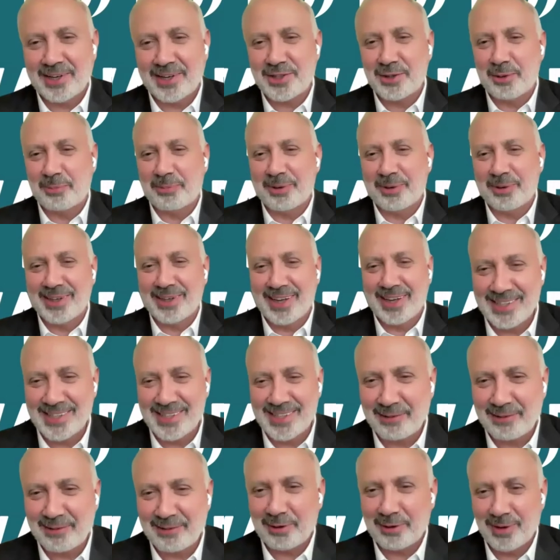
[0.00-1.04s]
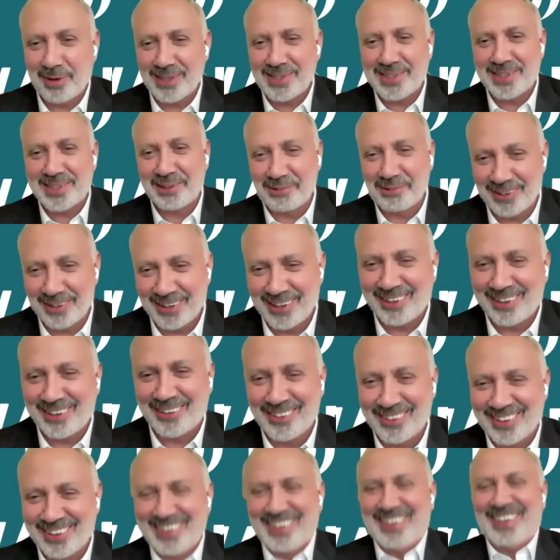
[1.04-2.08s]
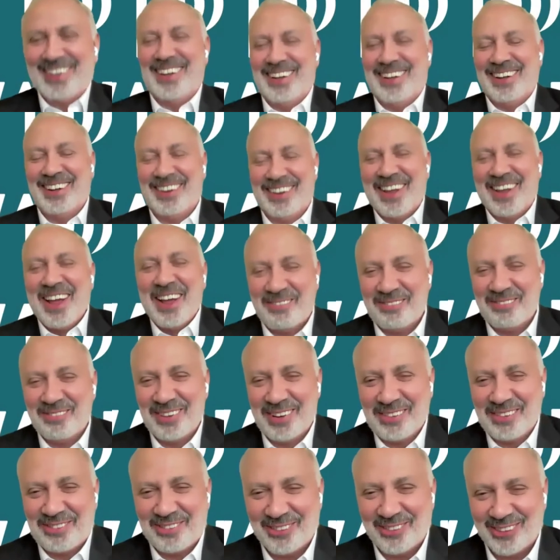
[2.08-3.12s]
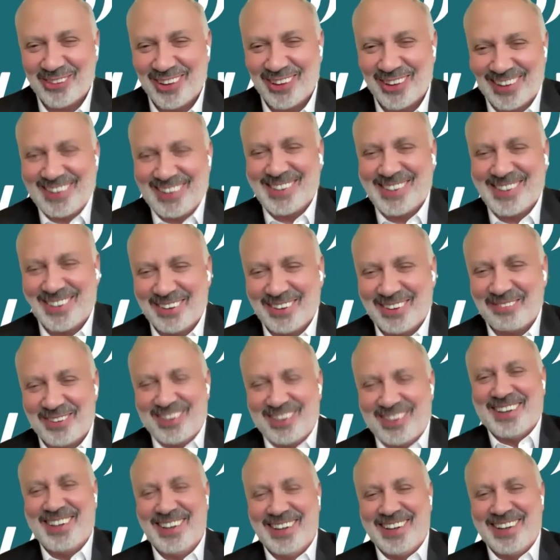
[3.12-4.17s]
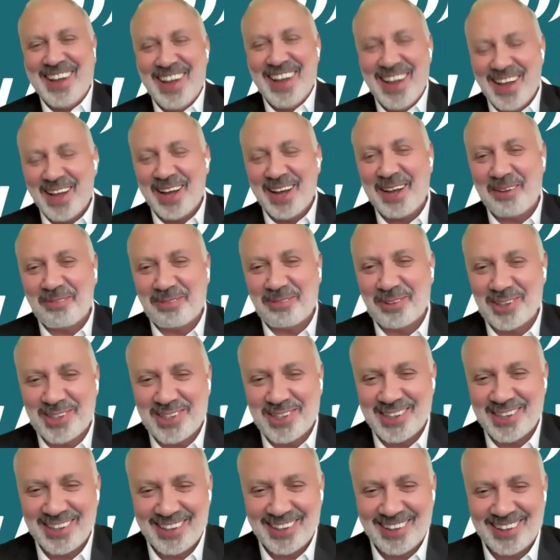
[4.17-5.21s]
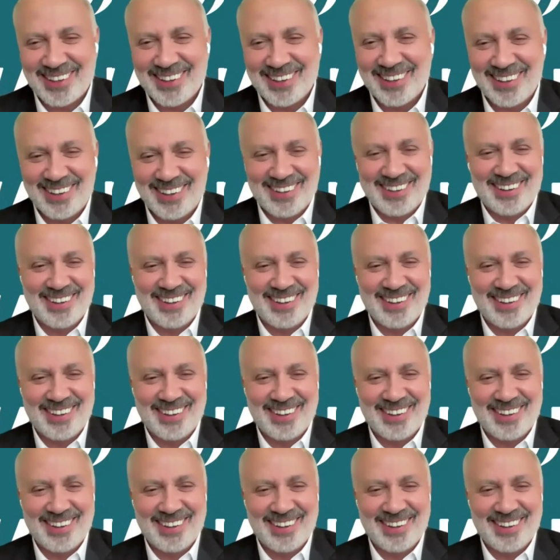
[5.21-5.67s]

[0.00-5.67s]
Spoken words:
you, Naresh. Nobody has given my CV on before. I appreciate it.